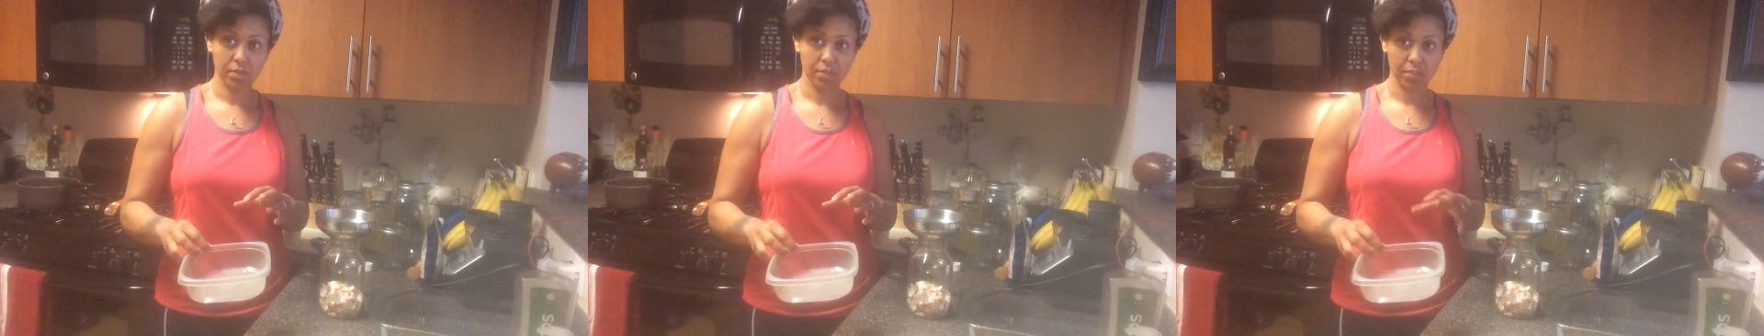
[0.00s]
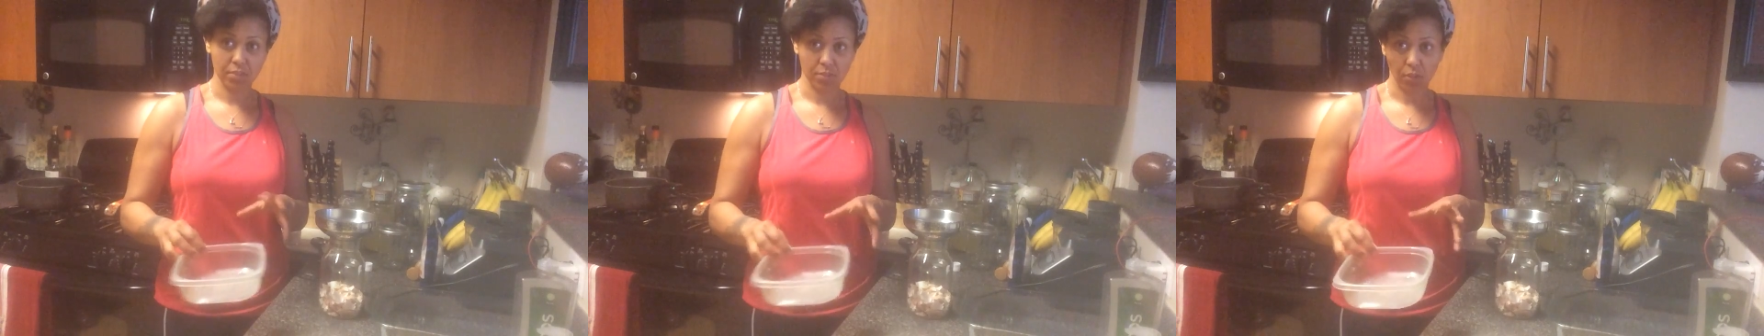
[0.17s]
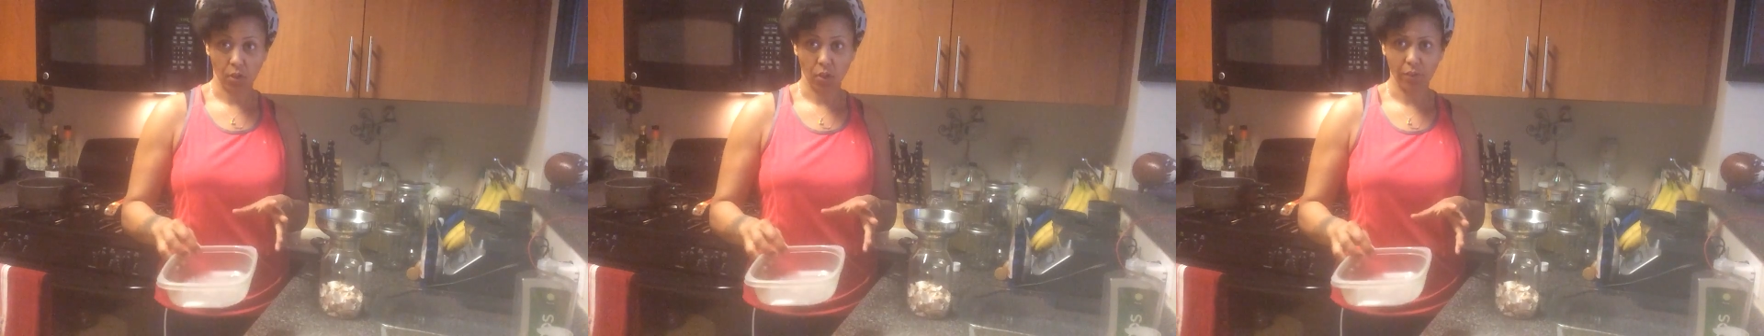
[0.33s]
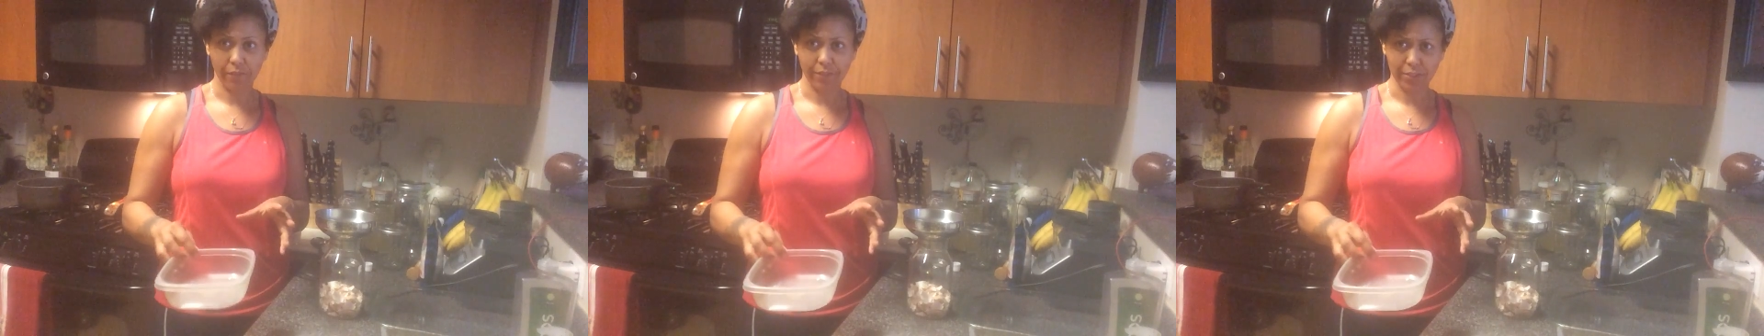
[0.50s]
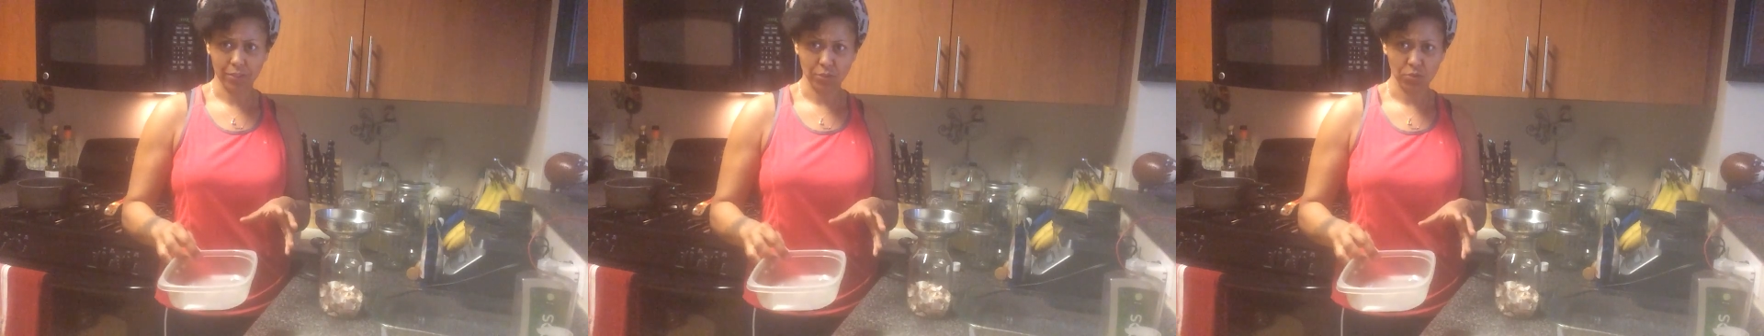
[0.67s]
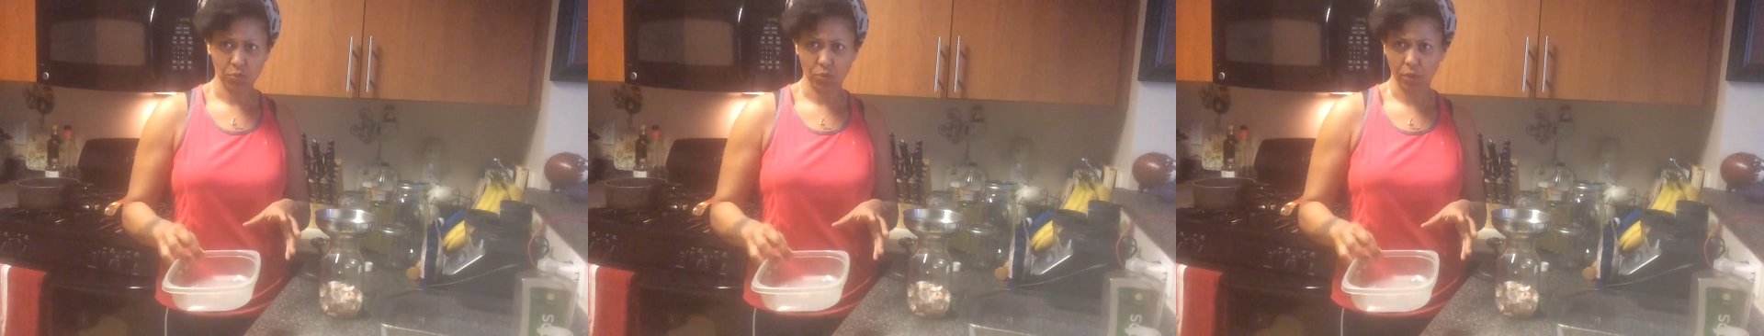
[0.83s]
dissolve
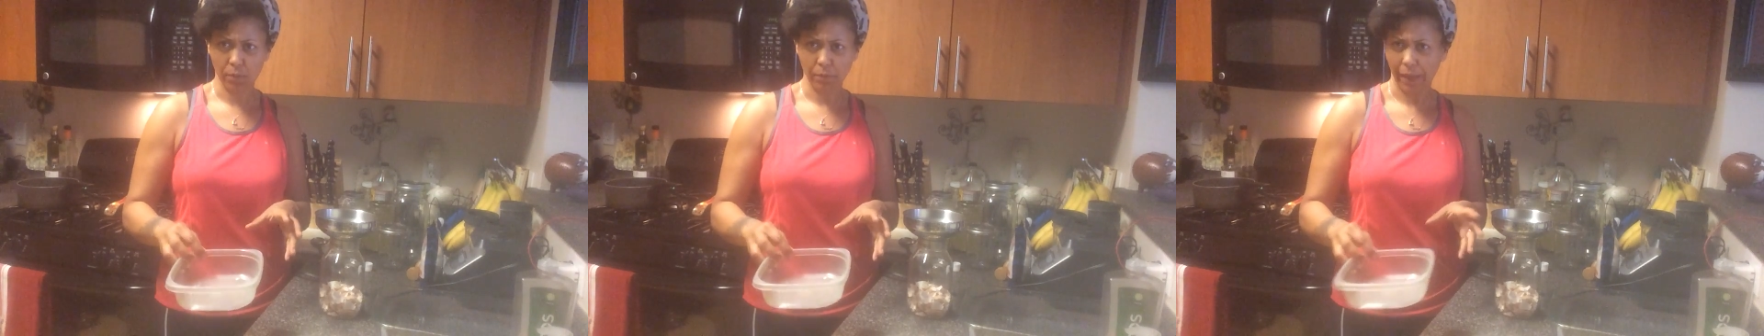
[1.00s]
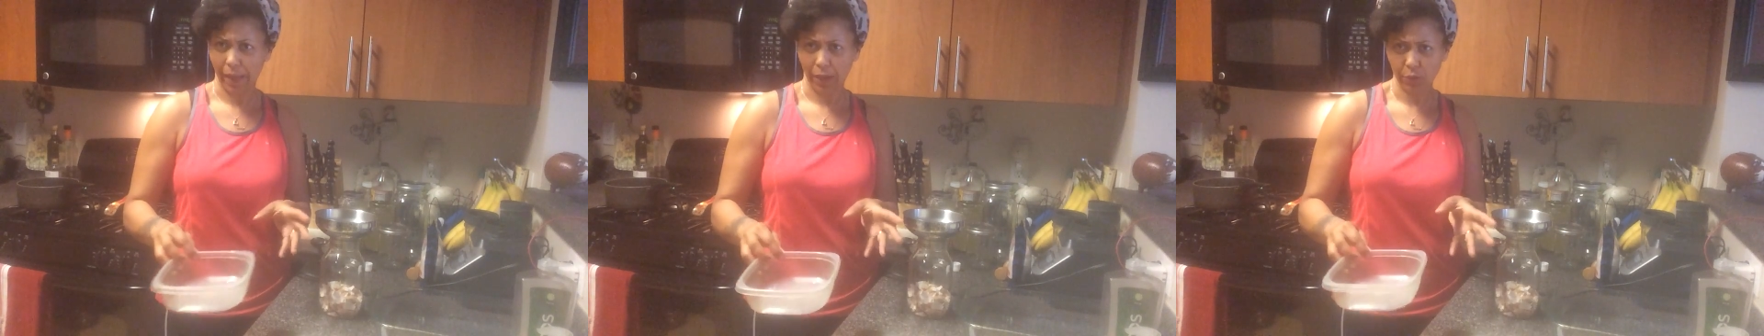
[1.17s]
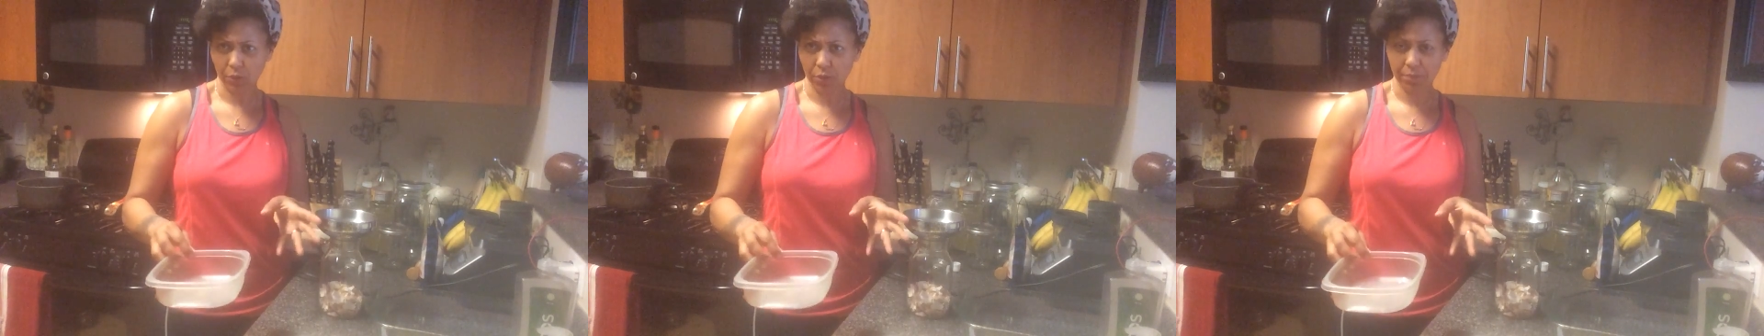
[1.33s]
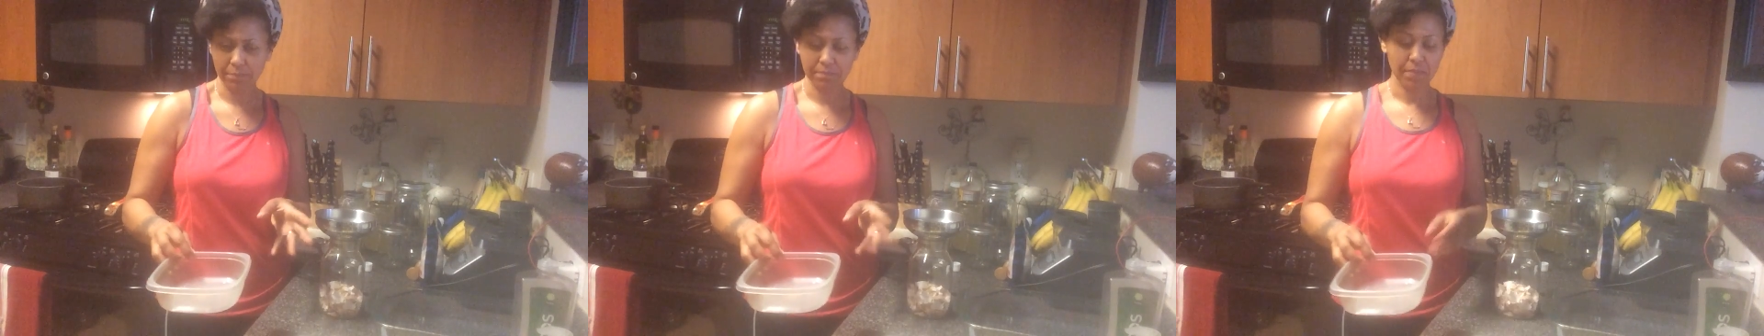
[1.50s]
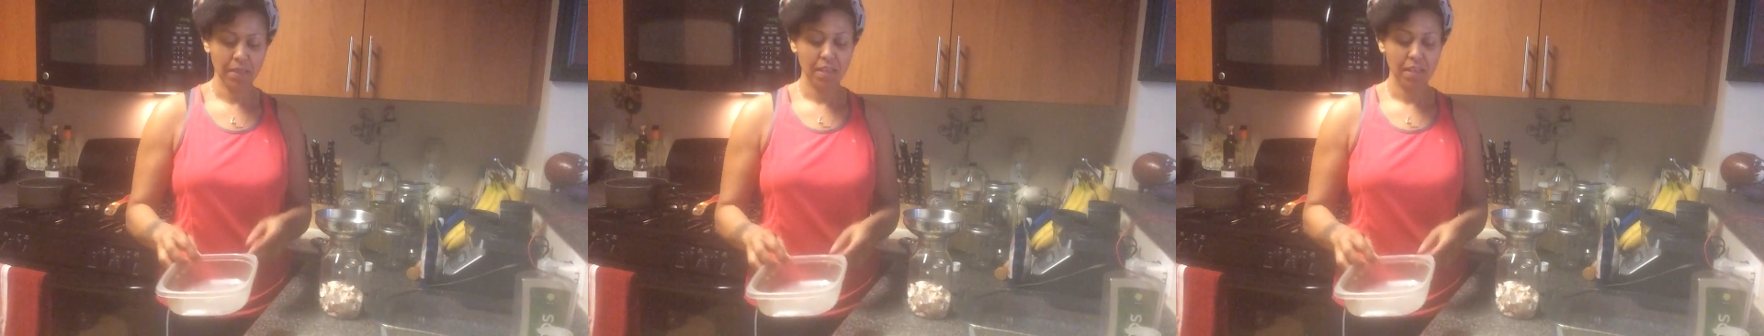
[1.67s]
into a powder.